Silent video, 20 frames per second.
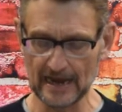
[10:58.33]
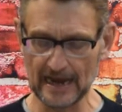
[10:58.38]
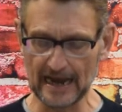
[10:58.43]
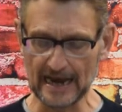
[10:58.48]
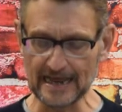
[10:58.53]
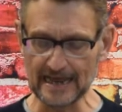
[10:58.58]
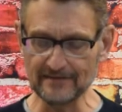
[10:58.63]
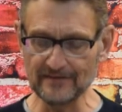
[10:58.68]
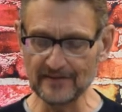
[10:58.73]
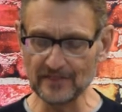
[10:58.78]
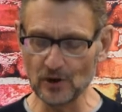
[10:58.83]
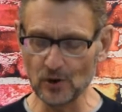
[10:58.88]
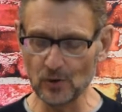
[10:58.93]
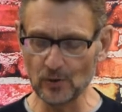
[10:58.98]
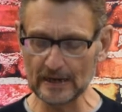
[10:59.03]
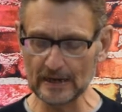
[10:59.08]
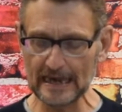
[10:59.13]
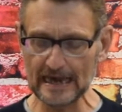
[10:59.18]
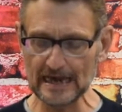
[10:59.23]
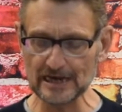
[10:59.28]
And even
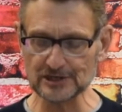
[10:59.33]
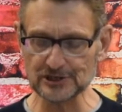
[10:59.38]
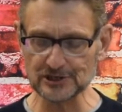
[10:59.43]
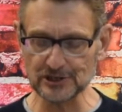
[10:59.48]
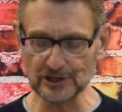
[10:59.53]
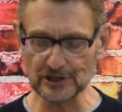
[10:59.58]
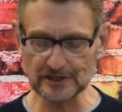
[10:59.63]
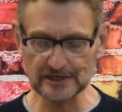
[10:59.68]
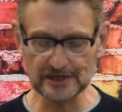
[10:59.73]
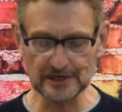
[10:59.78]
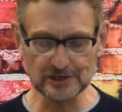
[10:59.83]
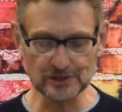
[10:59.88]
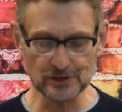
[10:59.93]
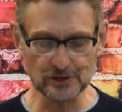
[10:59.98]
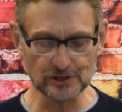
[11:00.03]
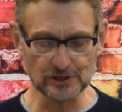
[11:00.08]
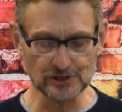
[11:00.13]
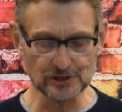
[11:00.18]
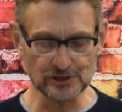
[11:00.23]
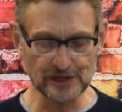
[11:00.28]
though King Xerxes
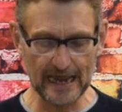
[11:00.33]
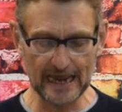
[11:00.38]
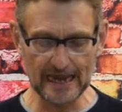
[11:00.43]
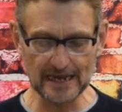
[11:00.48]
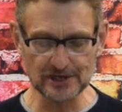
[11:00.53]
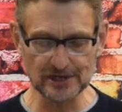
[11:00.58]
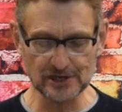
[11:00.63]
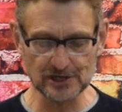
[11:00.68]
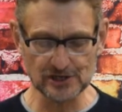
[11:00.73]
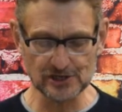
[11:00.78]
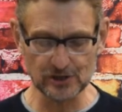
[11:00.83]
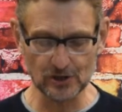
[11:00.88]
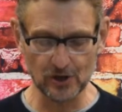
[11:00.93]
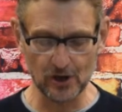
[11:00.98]
couldn't change his